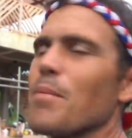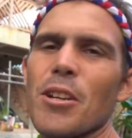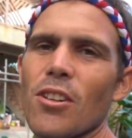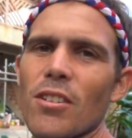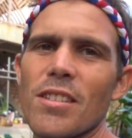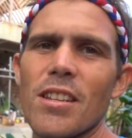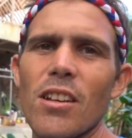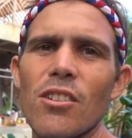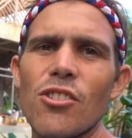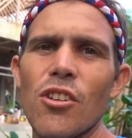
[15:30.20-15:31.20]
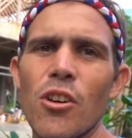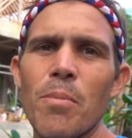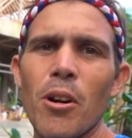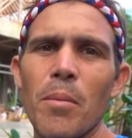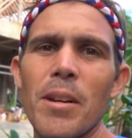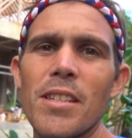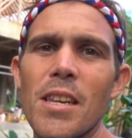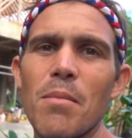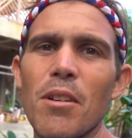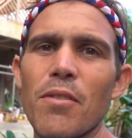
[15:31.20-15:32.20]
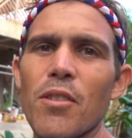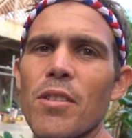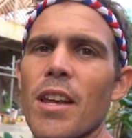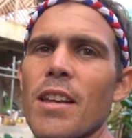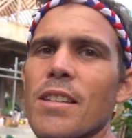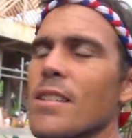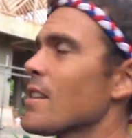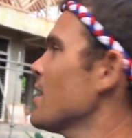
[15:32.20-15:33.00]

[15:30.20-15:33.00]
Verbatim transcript: I'm going to talk to single engineer about. I'm going to see him in a few days.